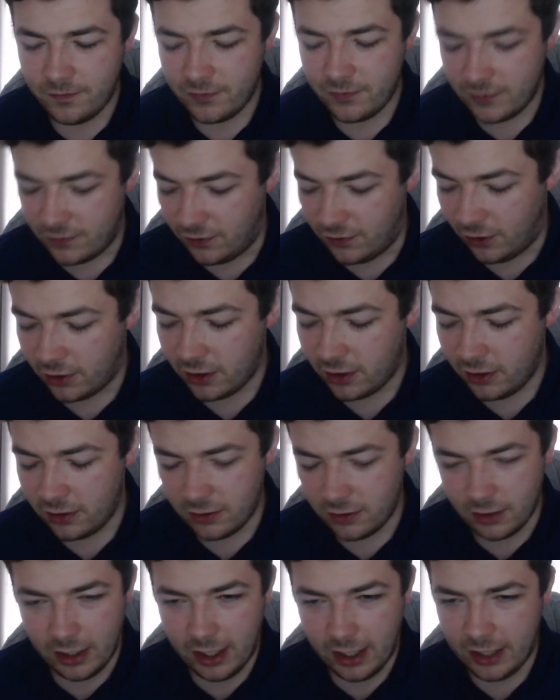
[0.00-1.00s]

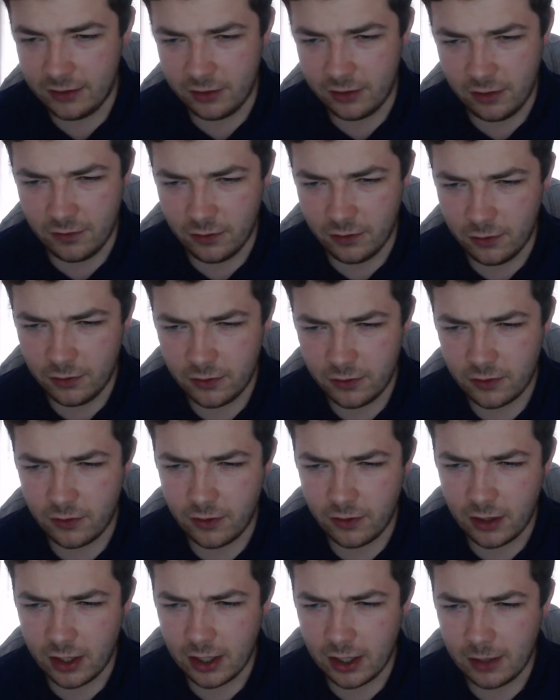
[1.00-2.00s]
Fucking, I don't even know what's
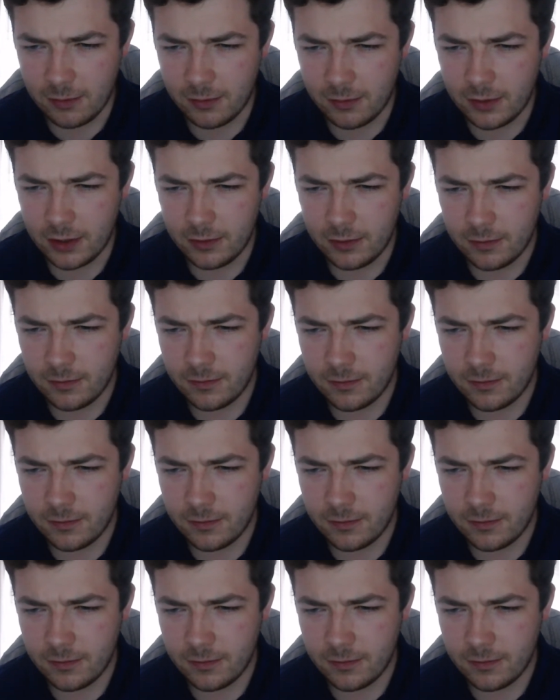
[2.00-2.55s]
going to happen, man.